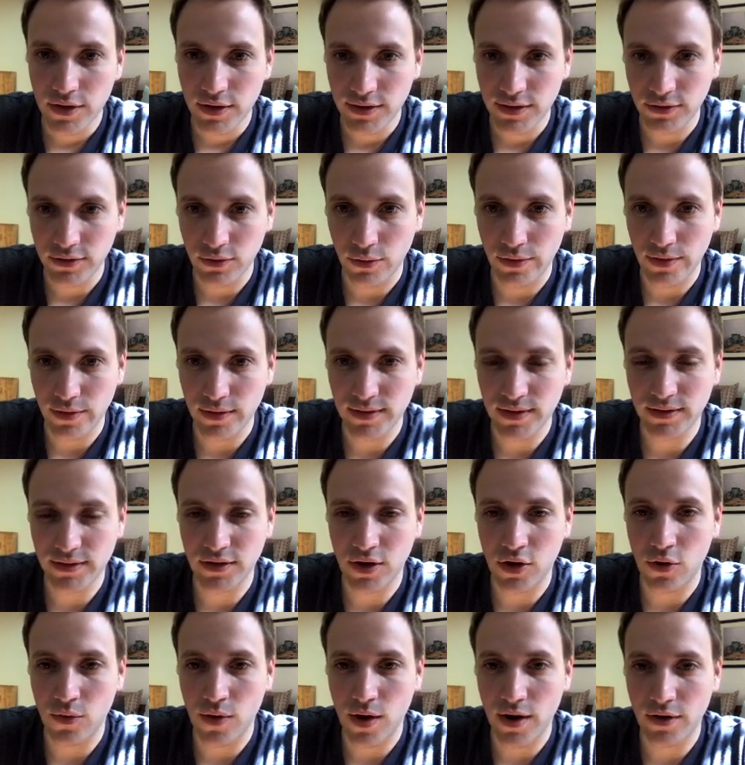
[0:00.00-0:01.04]
So this is
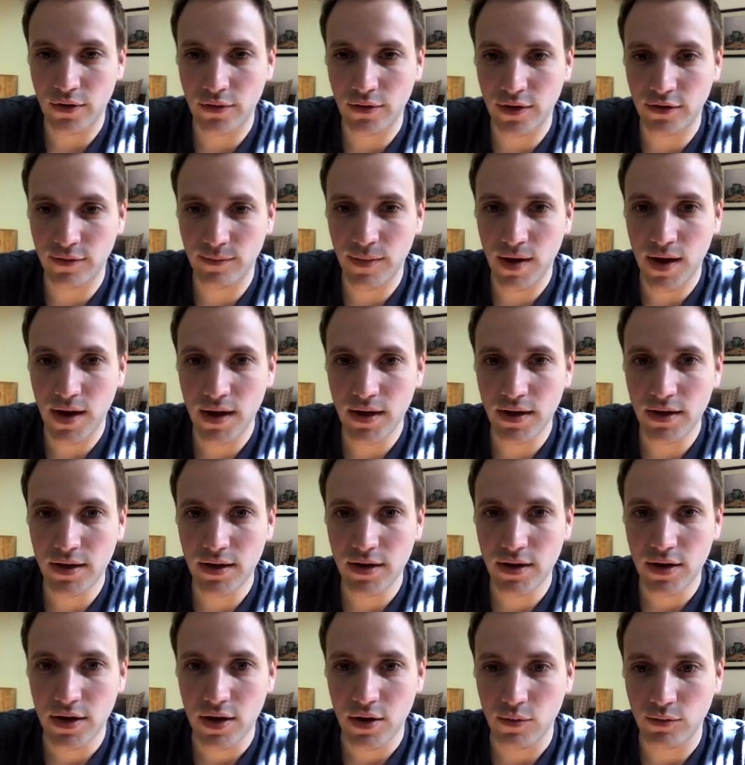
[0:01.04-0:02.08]
our runner.py.
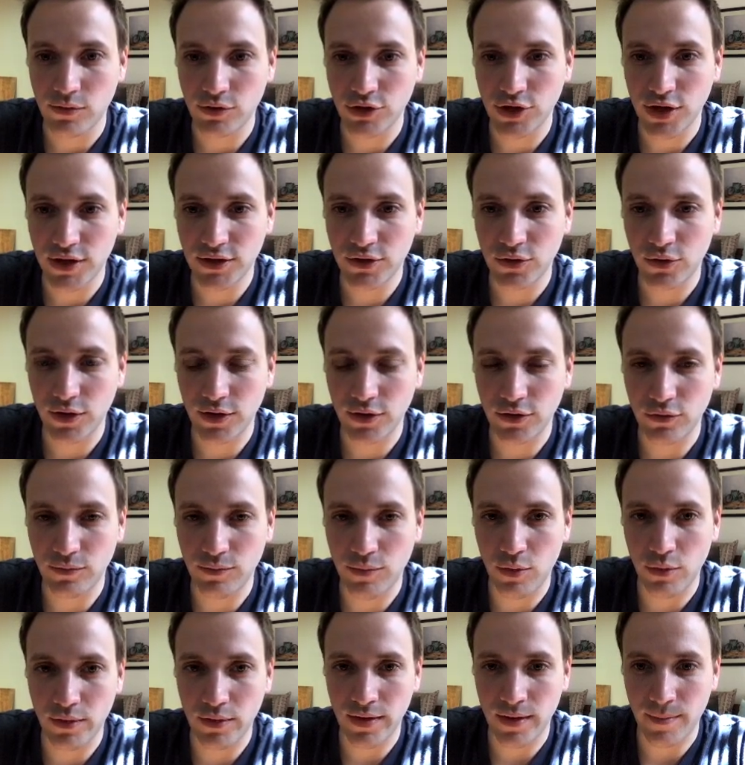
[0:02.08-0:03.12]
We're just going to
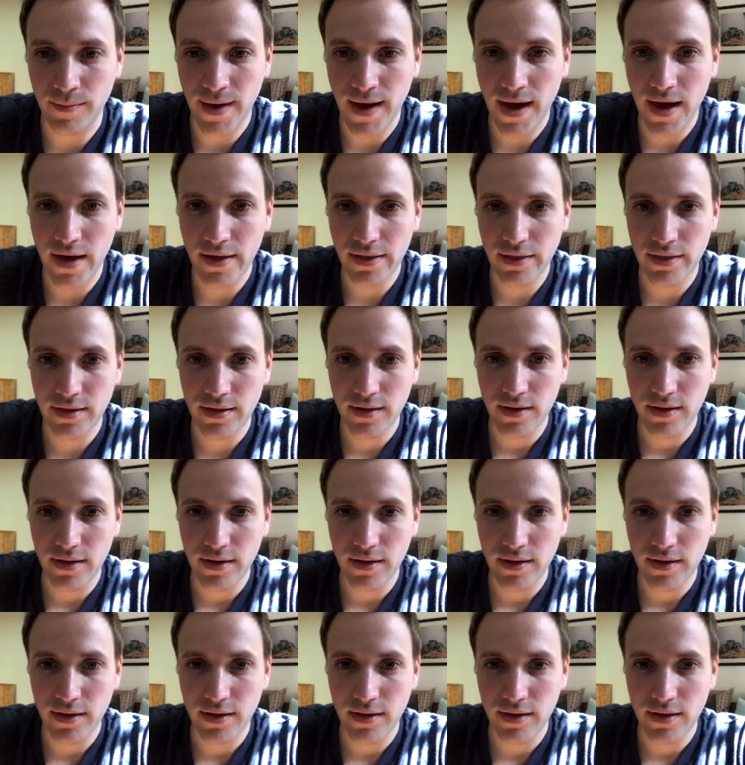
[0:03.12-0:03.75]
put the path,